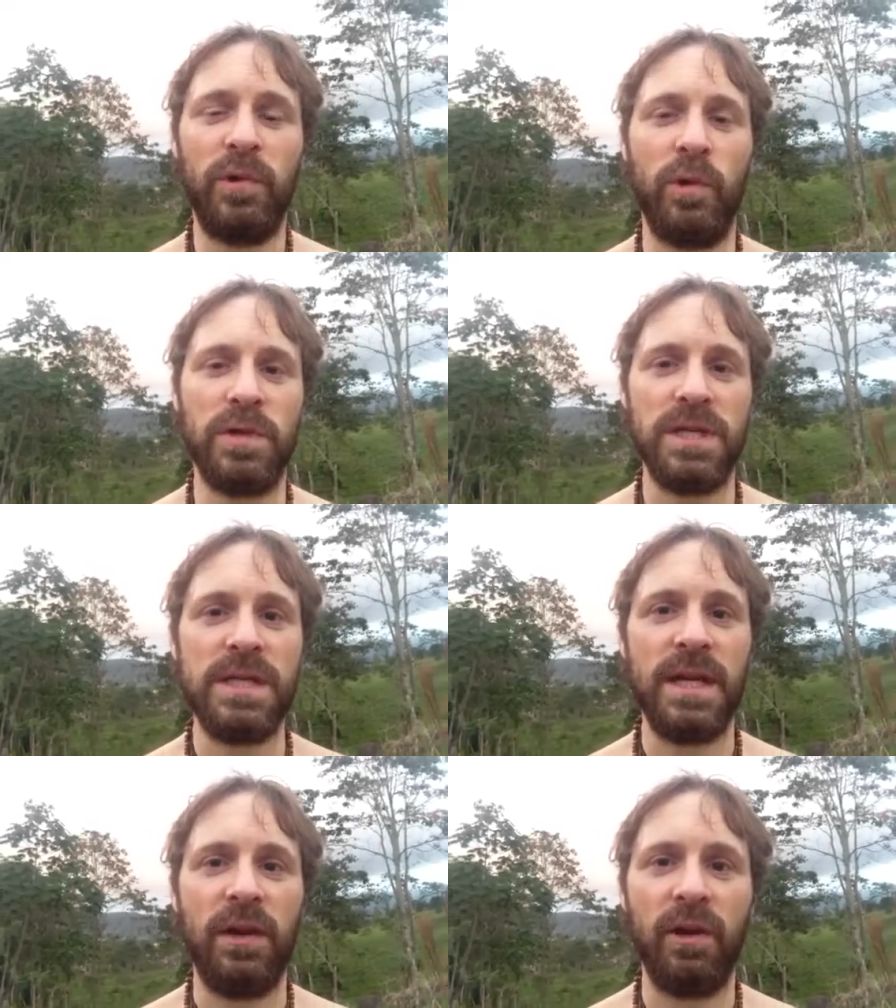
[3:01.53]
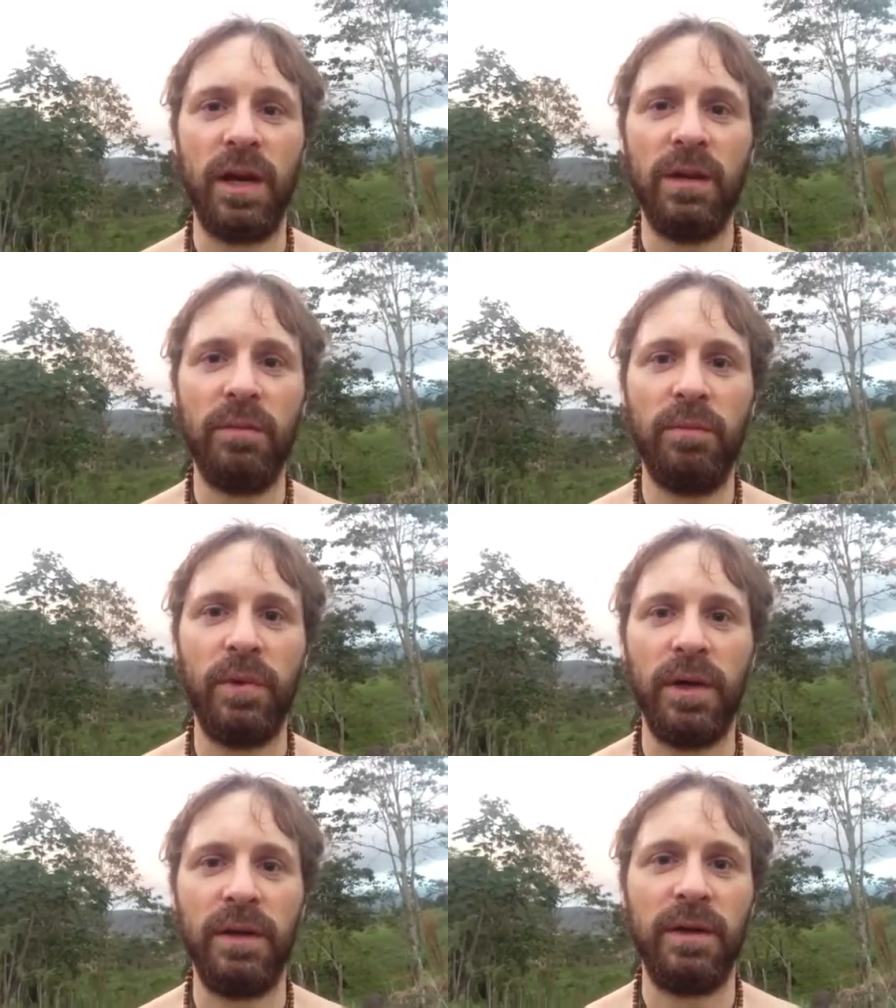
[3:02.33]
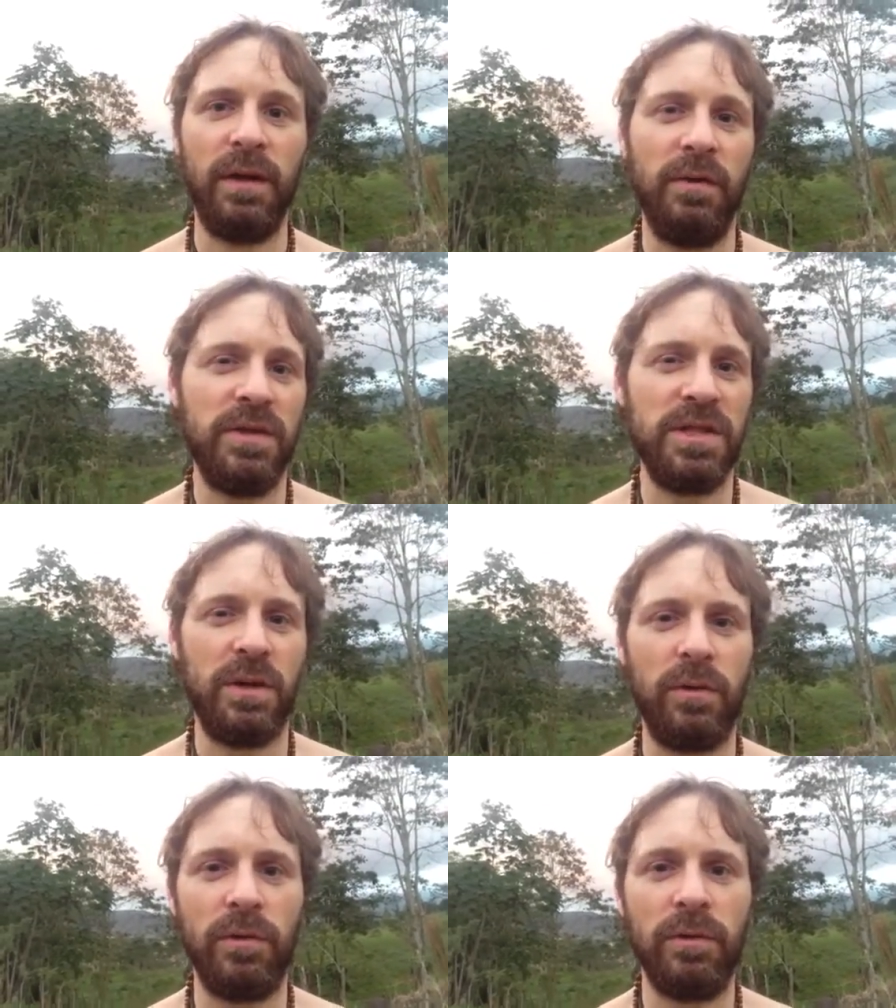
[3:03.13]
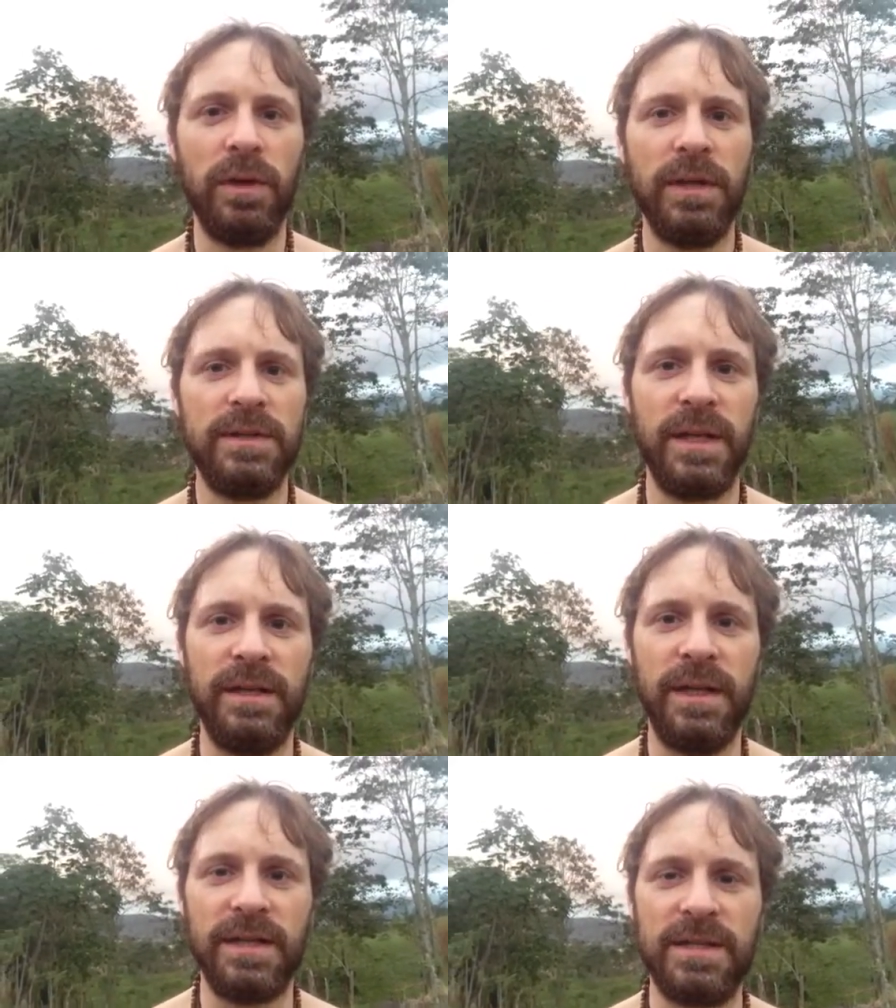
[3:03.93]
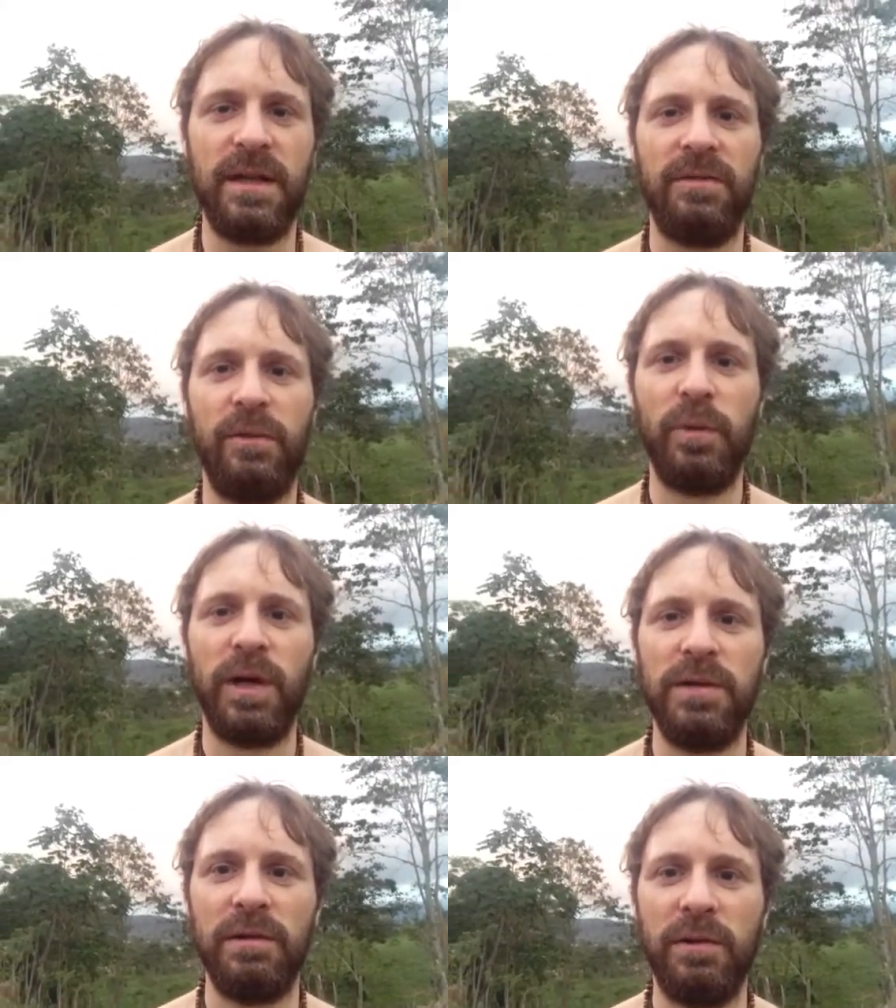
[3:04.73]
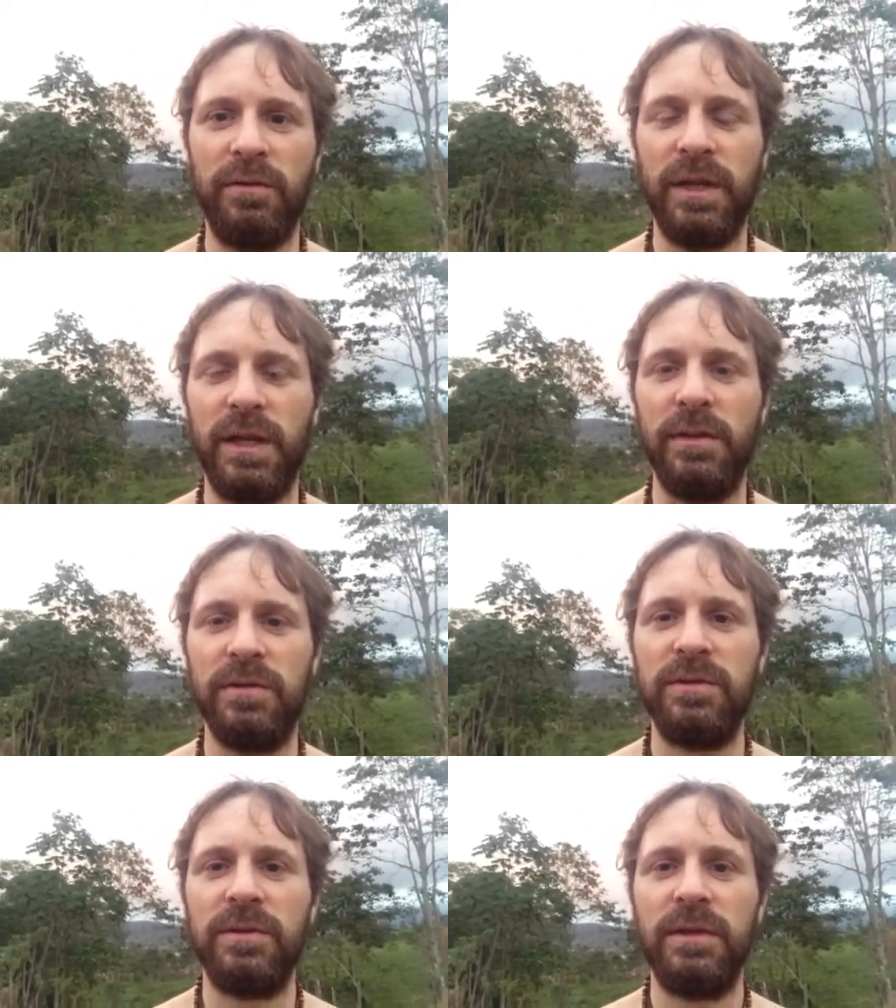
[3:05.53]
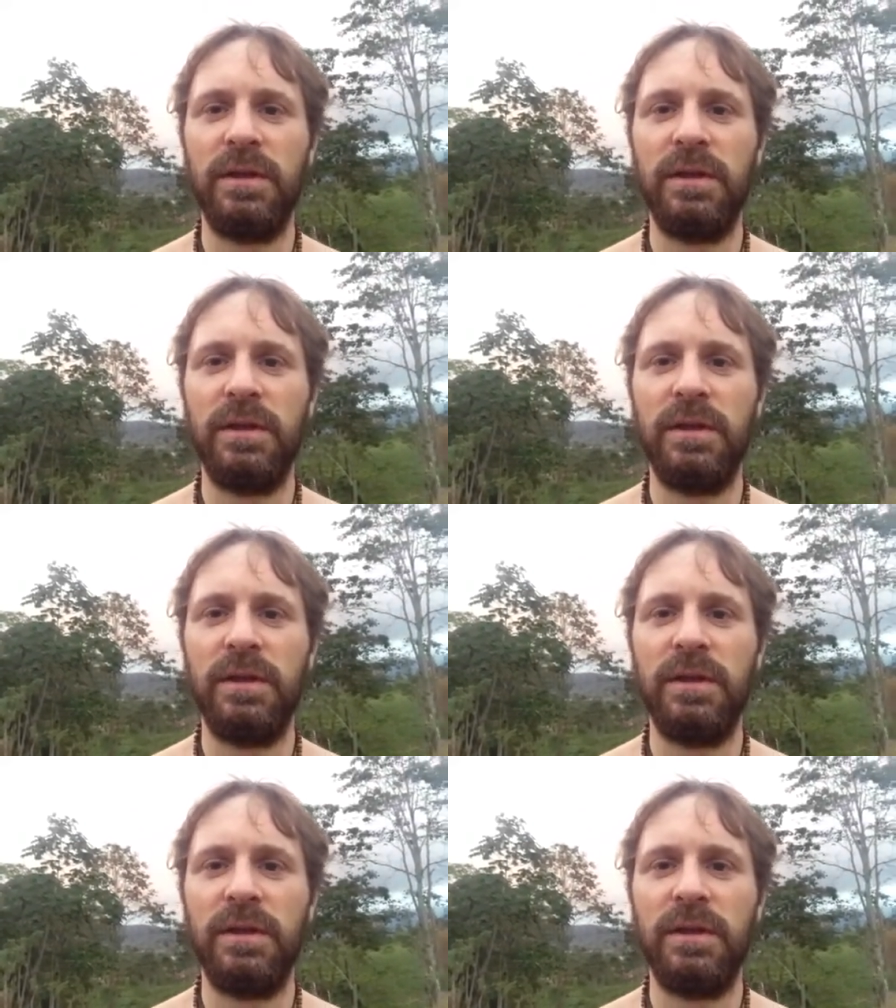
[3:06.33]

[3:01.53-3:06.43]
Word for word: gorgeous scenery. But you know the general day-to-day stuff. We'll probably do little videos.